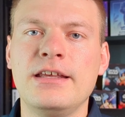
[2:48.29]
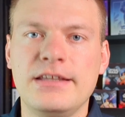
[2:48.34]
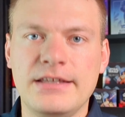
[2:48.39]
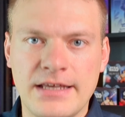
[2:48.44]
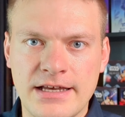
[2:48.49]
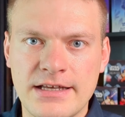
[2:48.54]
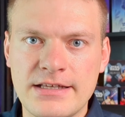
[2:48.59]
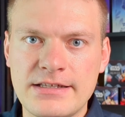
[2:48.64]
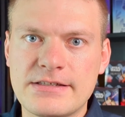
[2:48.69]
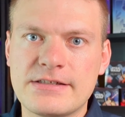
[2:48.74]

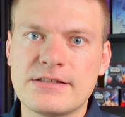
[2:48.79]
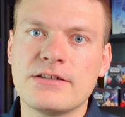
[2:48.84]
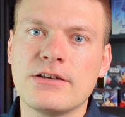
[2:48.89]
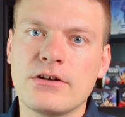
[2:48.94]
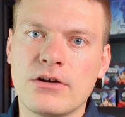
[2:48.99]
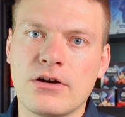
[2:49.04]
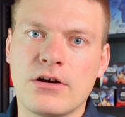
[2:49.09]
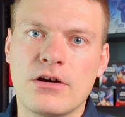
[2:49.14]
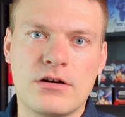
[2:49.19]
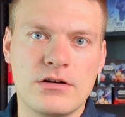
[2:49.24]
Yes,
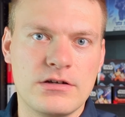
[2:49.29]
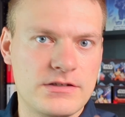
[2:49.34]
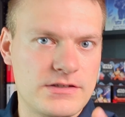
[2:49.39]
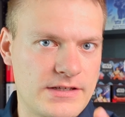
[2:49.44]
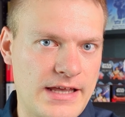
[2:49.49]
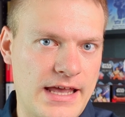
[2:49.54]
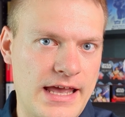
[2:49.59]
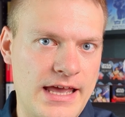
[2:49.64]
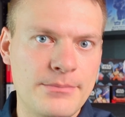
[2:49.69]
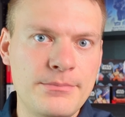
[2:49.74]
cards
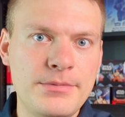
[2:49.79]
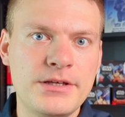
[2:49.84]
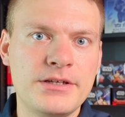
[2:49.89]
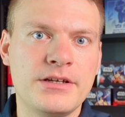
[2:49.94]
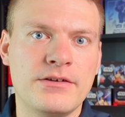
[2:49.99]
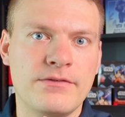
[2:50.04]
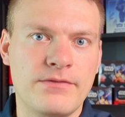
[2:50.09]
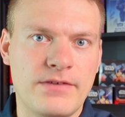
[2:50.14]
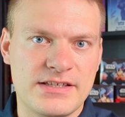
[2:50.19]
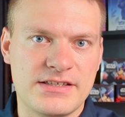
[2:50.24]
can be an
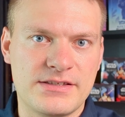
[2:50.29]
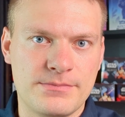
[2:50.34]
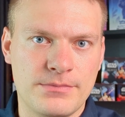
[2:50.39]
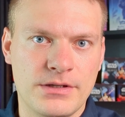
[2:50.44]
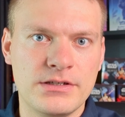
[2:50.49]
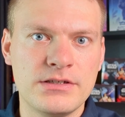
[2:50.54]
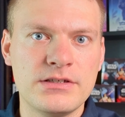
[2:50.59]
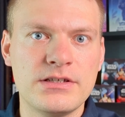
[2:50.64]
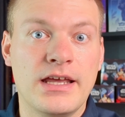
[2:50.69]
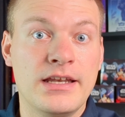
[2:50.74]

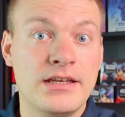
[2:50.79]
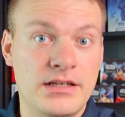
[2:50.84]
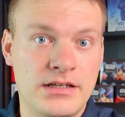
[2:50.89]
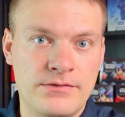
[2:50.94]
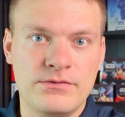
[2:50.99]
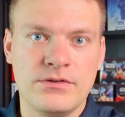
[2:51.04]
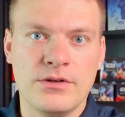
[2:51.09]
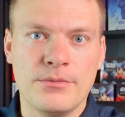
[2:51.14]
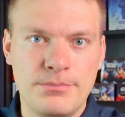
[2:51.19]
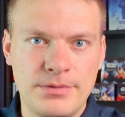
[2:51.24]
investment and
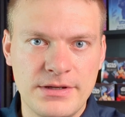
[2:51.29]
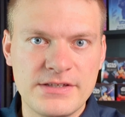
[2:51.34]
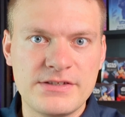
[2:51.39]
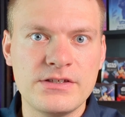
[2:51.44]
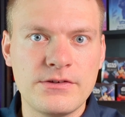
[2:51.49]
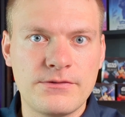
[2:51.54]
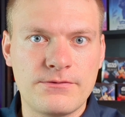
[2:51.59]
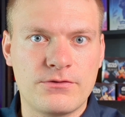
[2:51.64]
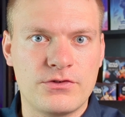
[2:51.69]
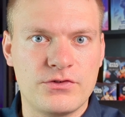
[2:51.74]
even a
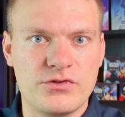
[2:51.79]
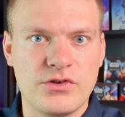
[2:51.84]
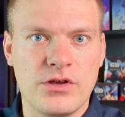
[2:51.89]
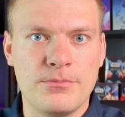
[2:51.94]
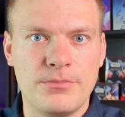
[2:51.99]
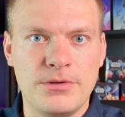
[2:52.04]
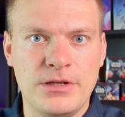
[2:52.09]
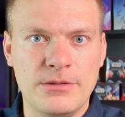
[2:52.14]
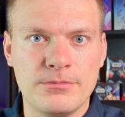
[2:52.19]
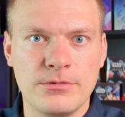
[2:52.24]
business for some
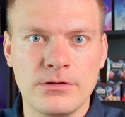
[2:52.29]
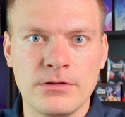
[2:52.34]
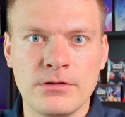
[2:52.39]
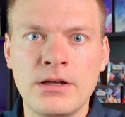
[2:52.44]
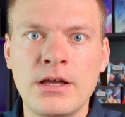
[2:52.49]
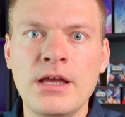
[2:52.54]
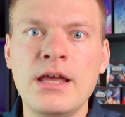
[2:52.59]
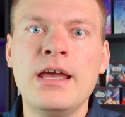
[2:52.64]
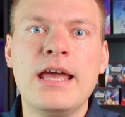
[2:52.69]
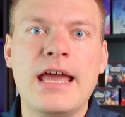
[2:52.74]
people.
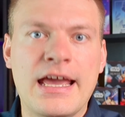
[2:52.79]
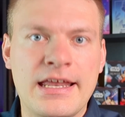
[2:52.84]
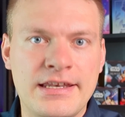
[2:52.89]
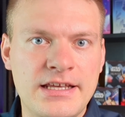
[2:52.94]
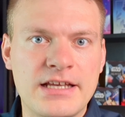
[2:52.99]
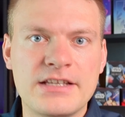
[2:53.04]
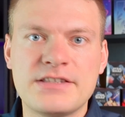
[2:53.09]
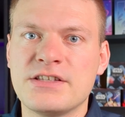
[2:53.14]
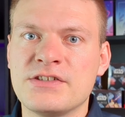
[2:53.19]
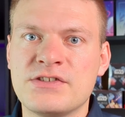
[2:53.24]
And
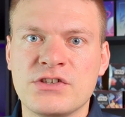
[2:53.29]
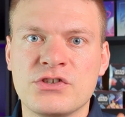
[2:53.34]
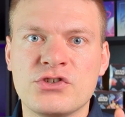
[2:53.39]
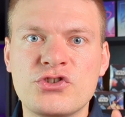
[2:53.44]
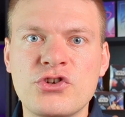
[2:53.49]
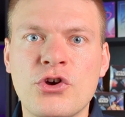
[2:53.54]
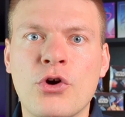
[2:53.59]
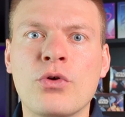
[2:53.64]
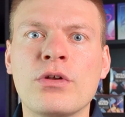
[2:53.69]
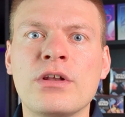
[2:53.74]
yes, it's a
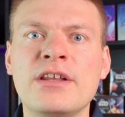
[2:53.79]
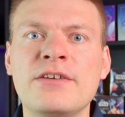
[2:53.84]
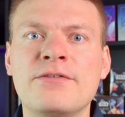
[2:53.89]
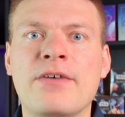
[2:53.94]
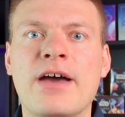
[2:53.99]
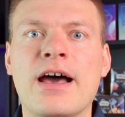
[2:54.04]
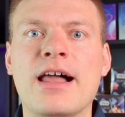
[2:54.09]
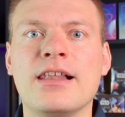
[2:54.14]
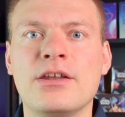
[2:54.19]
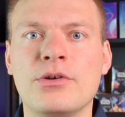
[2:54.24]
totally
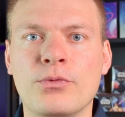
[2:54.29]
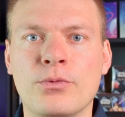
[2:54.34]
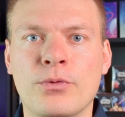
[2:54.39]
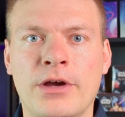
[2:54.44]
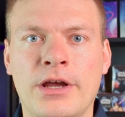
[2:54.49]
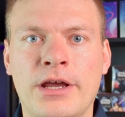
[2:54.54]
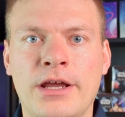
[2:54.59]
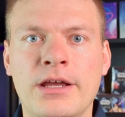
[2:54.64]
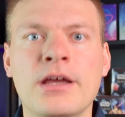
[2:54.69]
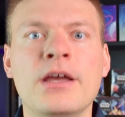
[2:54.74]
valid
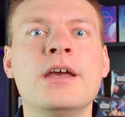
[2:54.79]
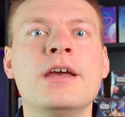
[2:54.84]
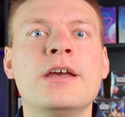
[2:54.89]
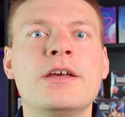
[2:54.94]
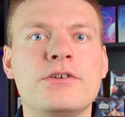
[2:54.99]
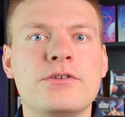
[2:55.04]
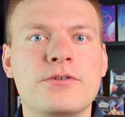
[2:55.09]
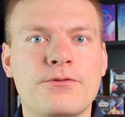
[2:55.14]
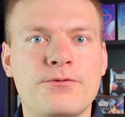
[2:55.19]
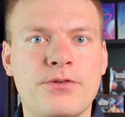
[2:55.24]
way
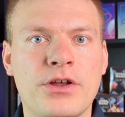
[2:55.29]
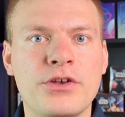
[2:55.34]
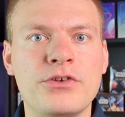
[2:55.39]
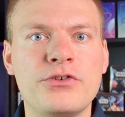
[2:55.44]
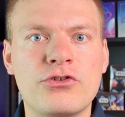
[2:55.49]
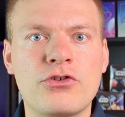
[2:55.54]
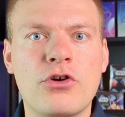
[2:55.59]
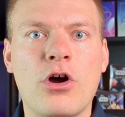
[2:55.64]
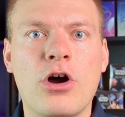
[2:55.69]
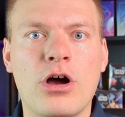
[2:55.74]
to fund
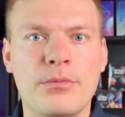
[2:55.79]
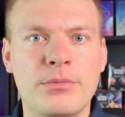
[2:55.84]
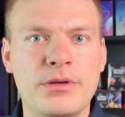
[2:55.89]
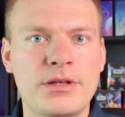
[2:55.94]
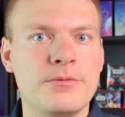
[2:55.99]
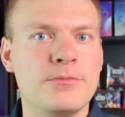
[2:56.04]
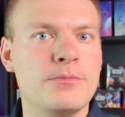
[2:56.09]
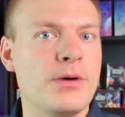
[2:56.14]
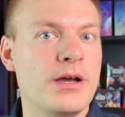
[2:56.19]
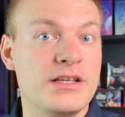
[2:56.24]
your hobby
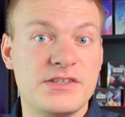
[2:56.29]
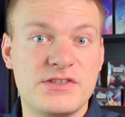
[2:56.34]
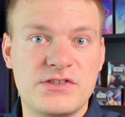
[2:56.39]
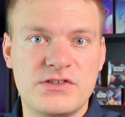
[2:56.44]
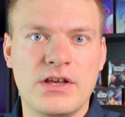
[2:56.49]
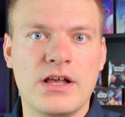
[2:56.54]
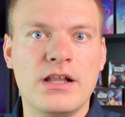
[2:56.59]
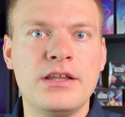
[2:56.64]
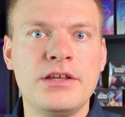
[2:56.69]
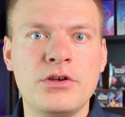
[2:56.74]
by
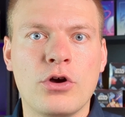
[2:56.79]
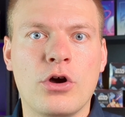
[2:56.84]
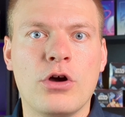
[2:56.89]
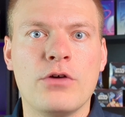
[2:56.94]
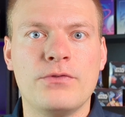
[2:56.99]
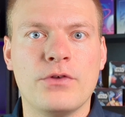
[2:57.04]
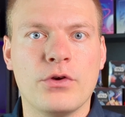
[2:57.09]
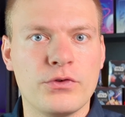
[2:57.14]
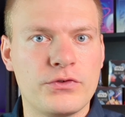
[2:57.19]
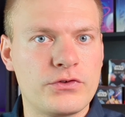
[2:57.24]
selling
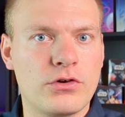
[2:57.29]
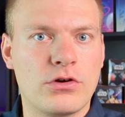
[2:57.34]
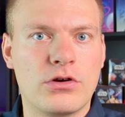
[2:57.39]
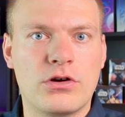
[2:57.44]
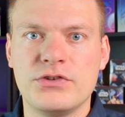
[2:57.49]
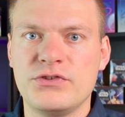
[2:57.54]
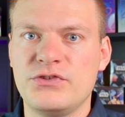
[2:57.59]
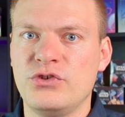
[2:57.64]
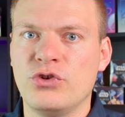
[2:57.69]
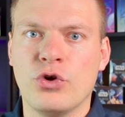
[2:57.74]
off those
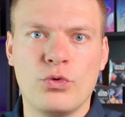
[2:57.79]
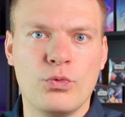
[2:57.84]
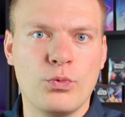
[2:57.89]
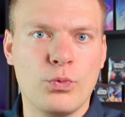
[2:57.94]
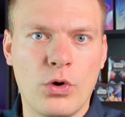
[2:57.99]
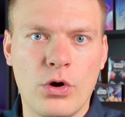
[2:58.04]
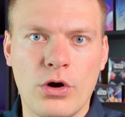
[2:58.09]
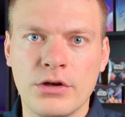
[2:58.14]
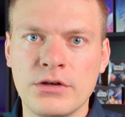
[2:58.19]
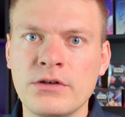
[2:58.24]
cards you don't
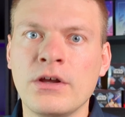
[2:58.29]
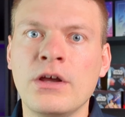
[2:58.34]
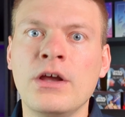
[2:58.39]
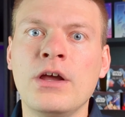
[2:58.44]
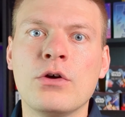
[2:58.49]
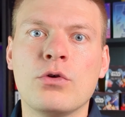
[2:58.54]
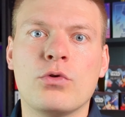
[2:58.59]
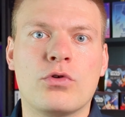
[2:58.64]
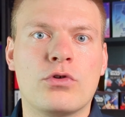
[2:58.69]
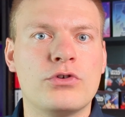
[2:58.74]
want
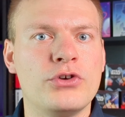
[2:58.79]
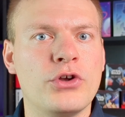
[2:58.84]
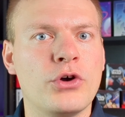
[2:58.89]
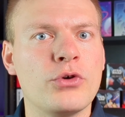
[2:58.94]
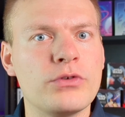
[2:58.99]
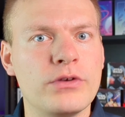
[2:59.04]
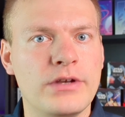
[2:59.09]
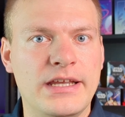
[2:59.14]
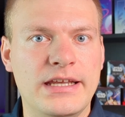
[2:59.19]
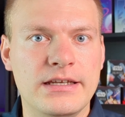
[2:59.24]
or
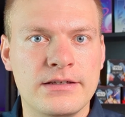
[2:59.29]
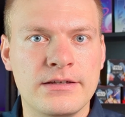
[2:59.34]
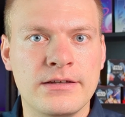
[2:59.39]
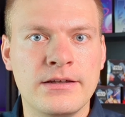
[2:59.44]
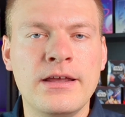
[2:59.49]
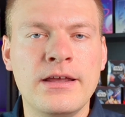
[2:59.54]
don't need.